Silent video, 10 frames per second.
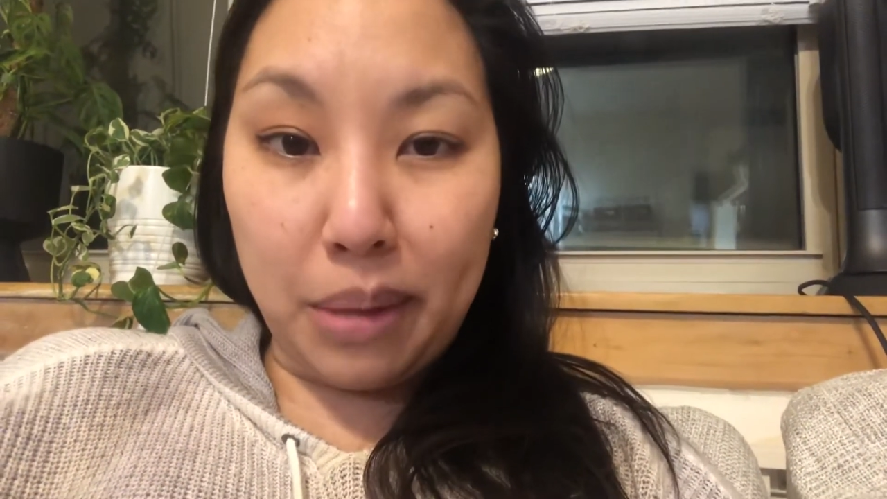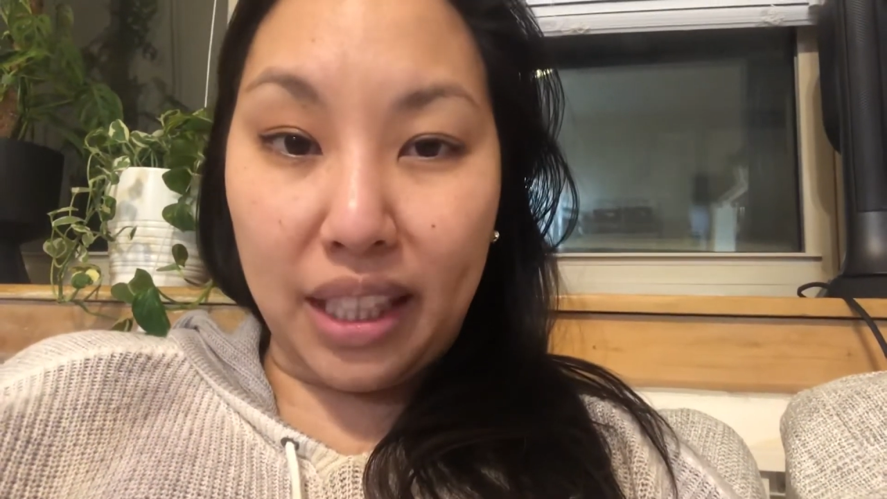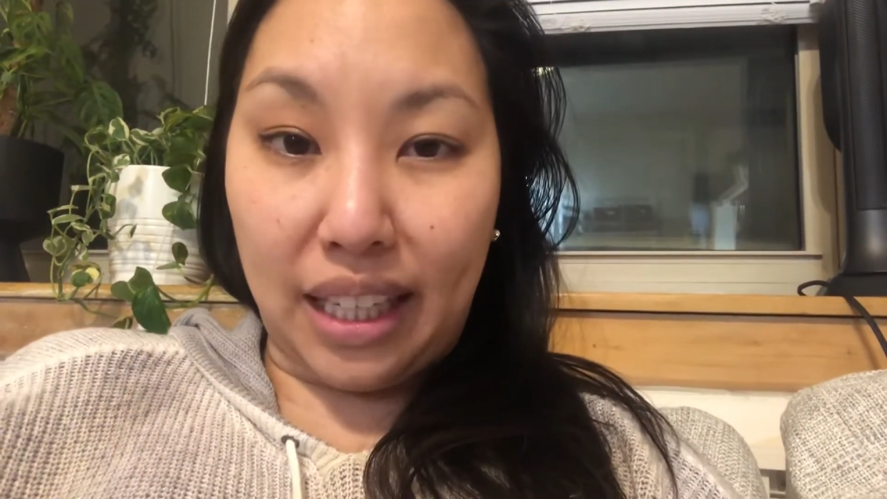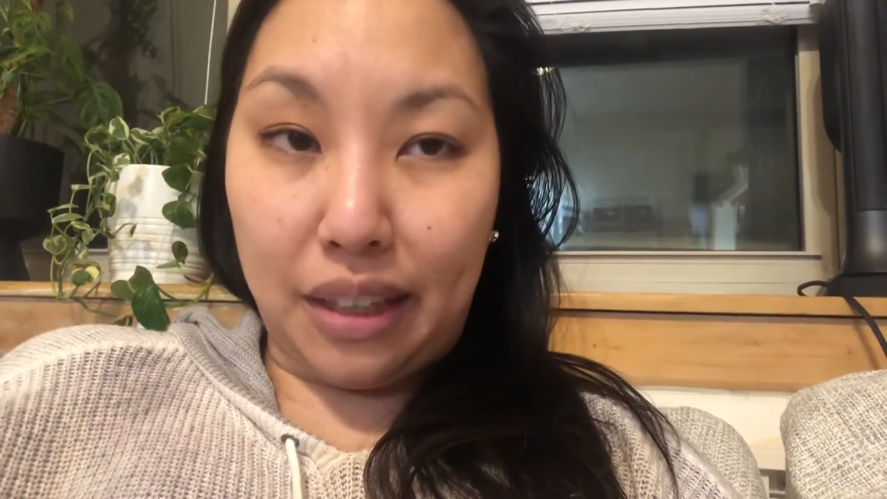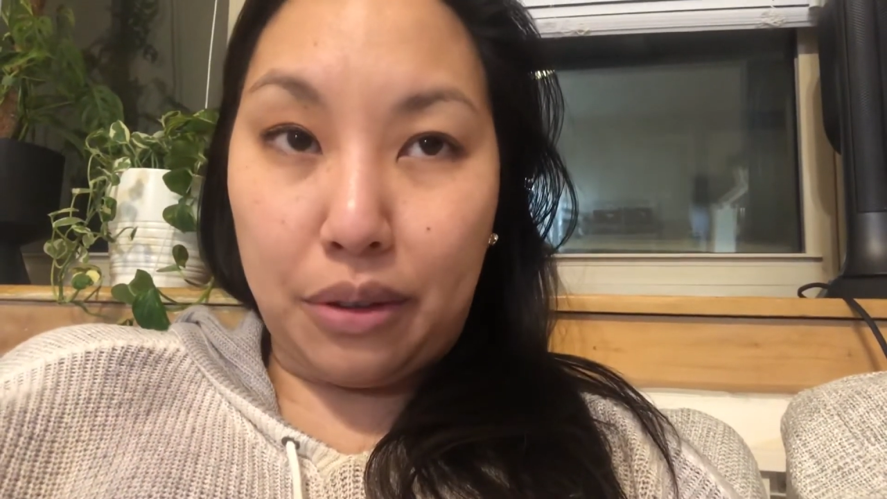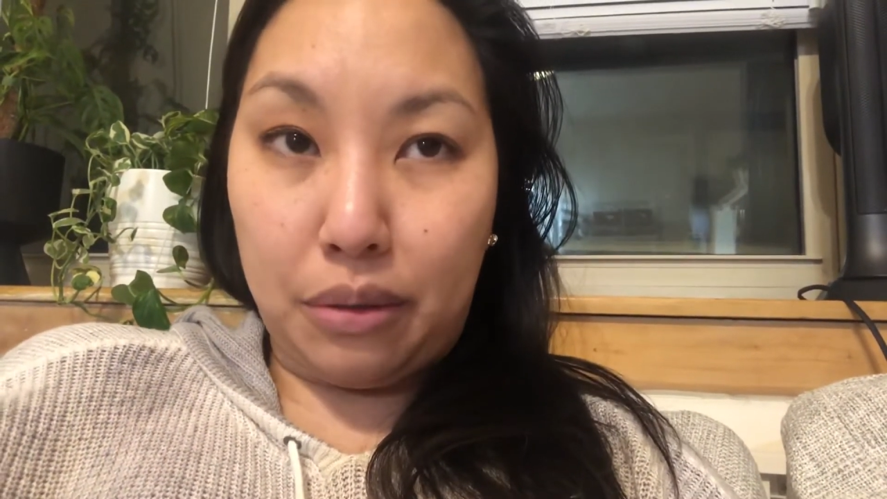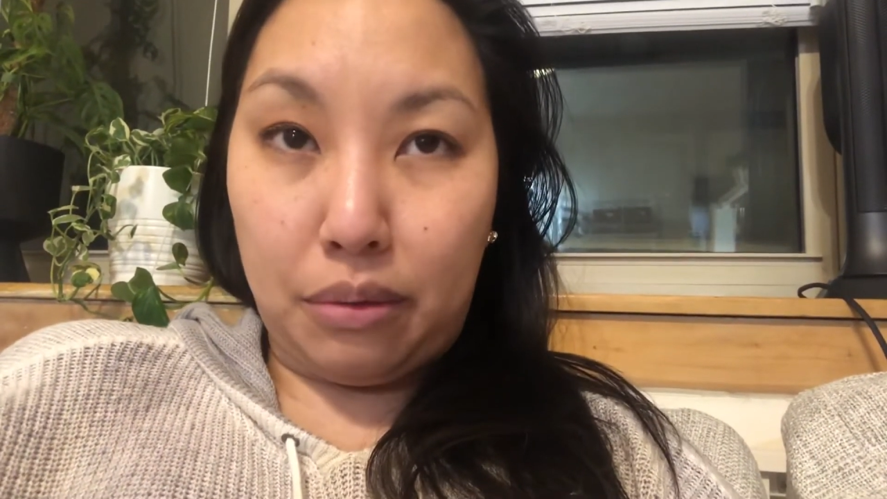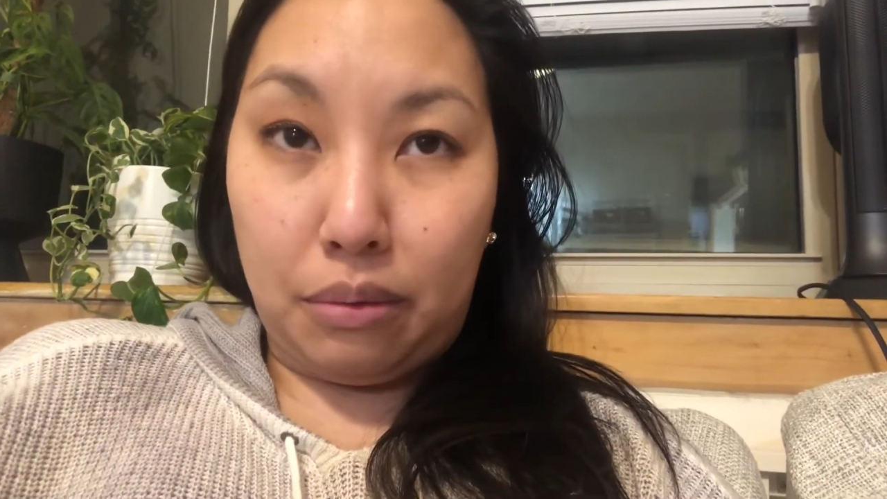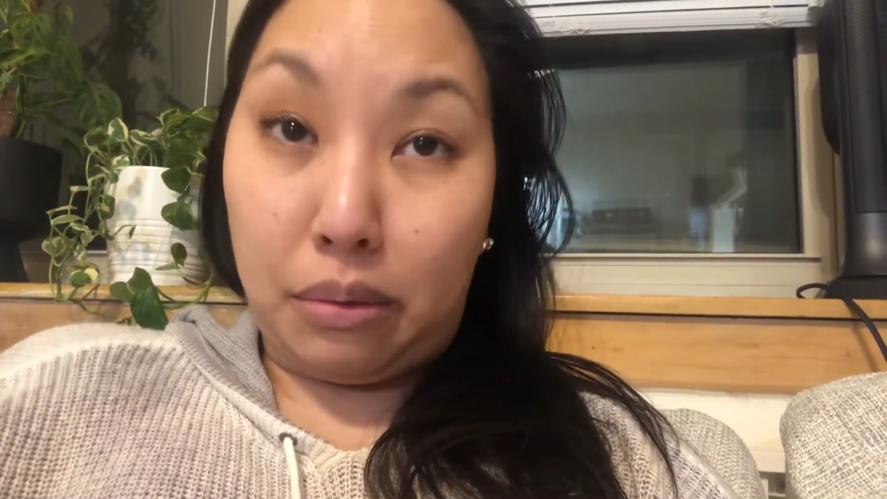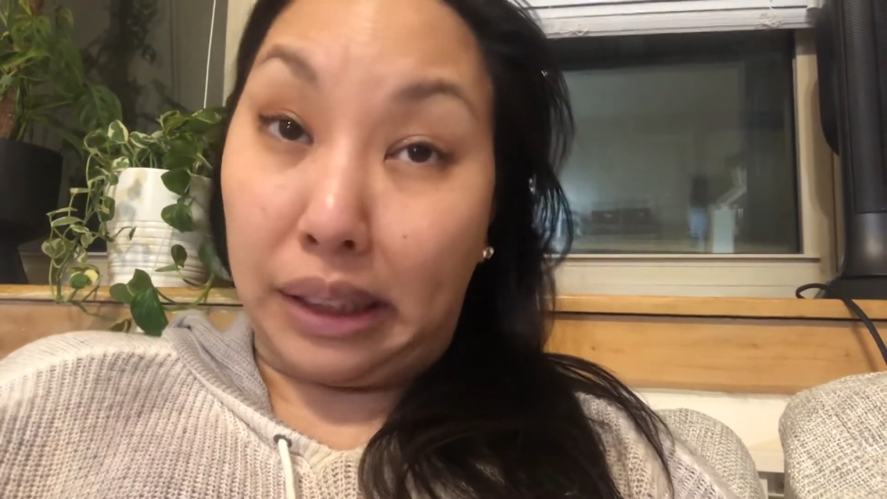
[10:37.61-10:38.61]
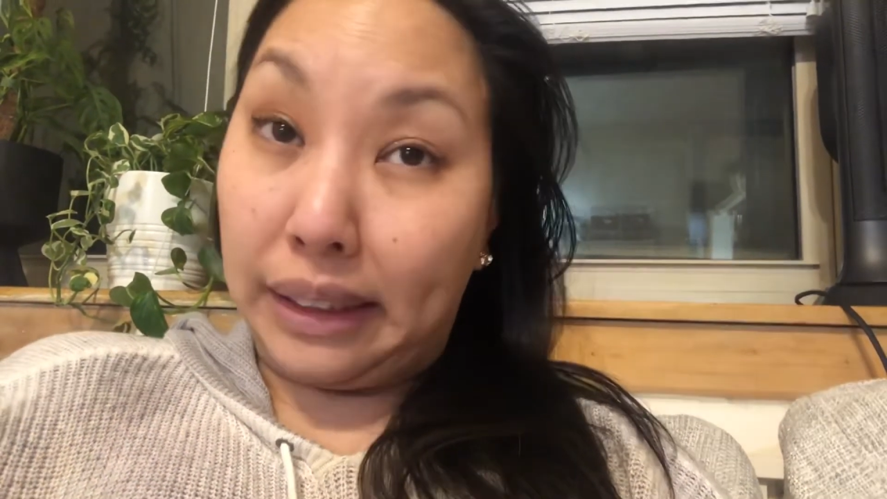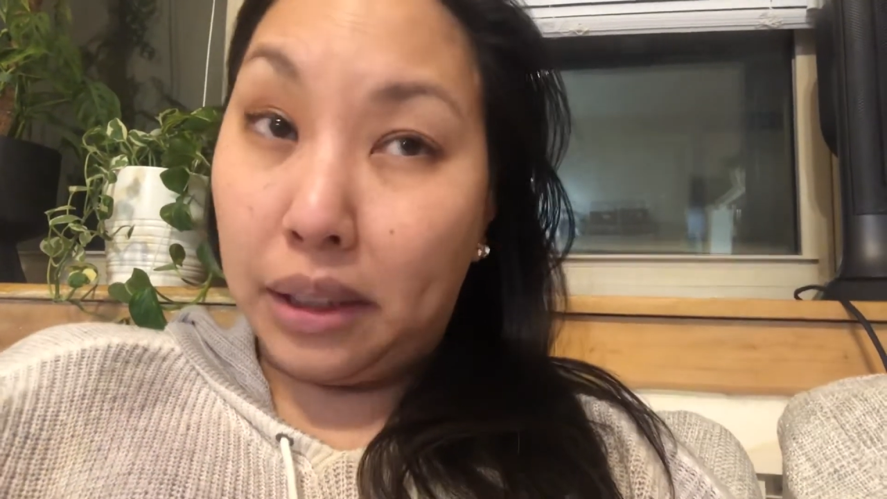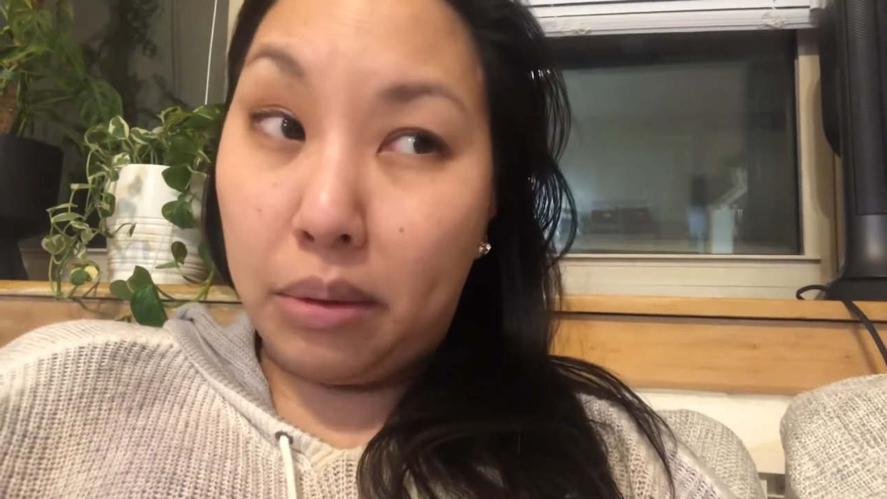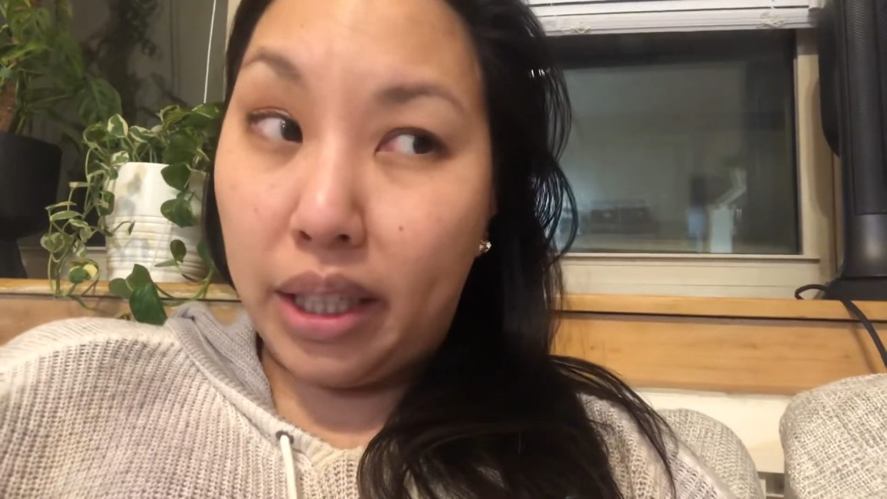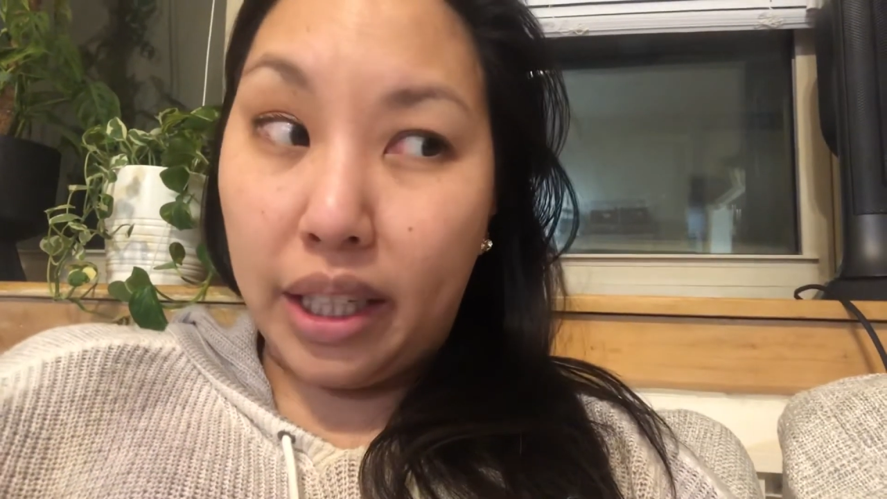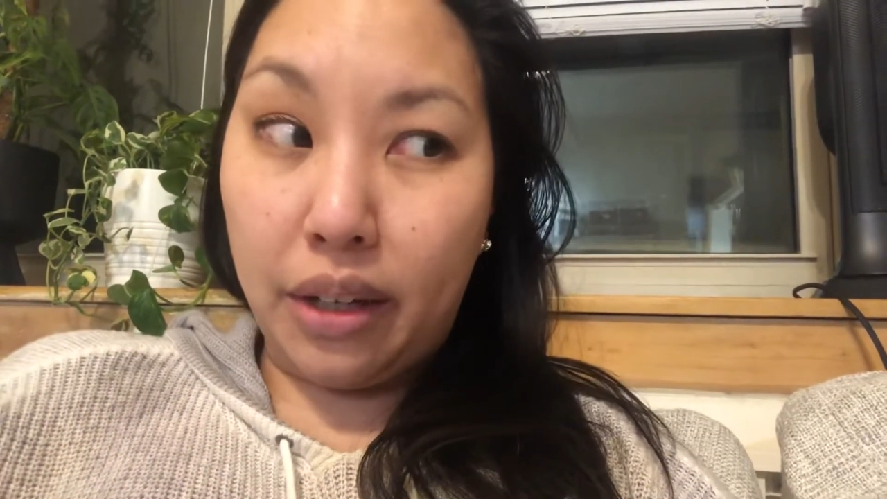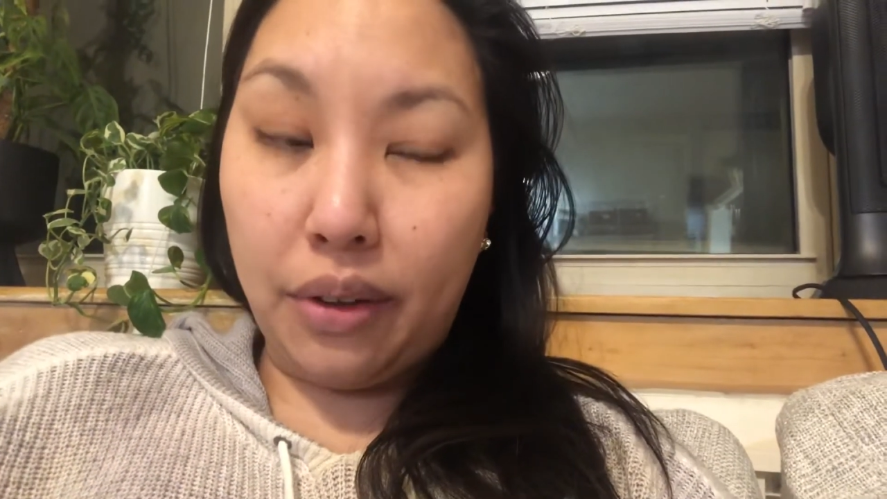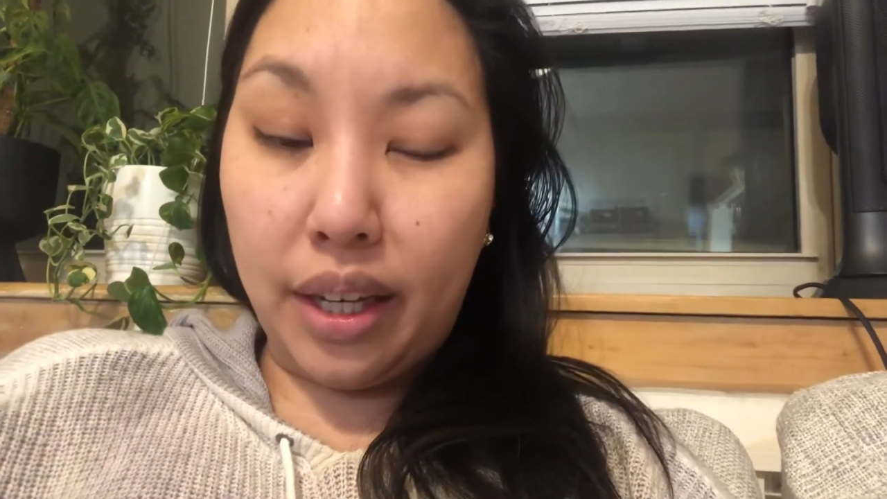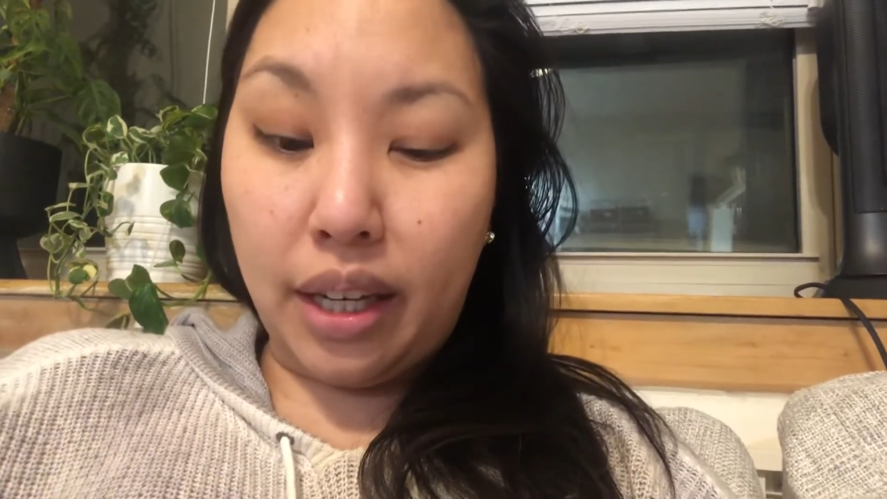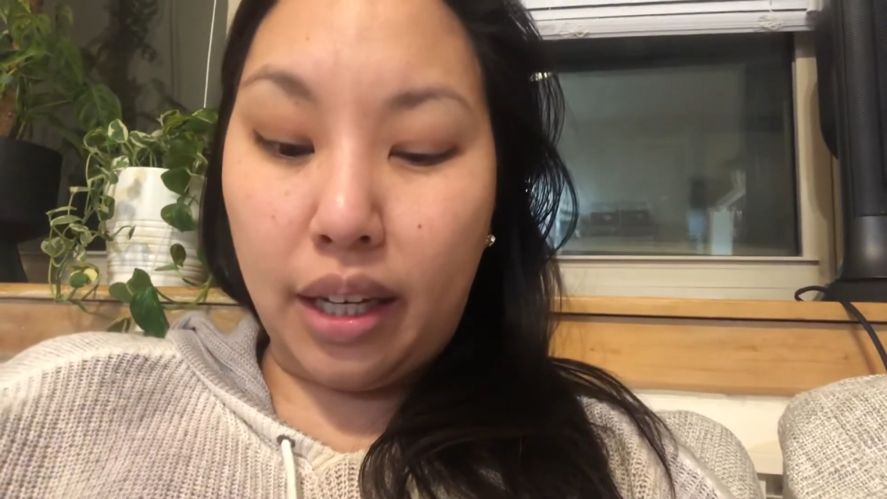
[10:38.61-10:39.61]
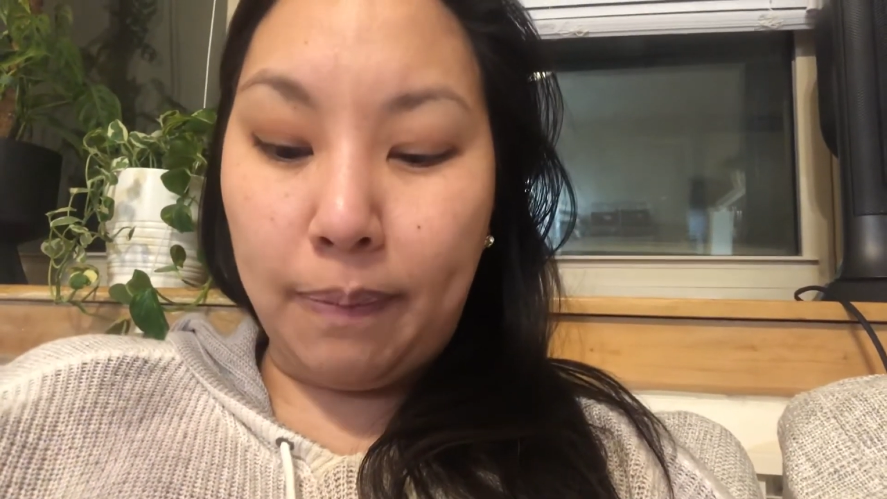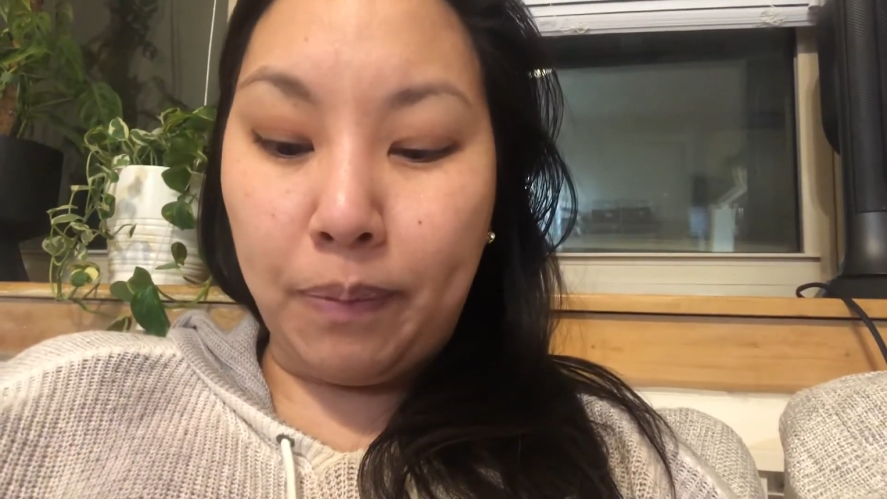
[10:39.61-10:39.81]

But again, I don't really want to hear that.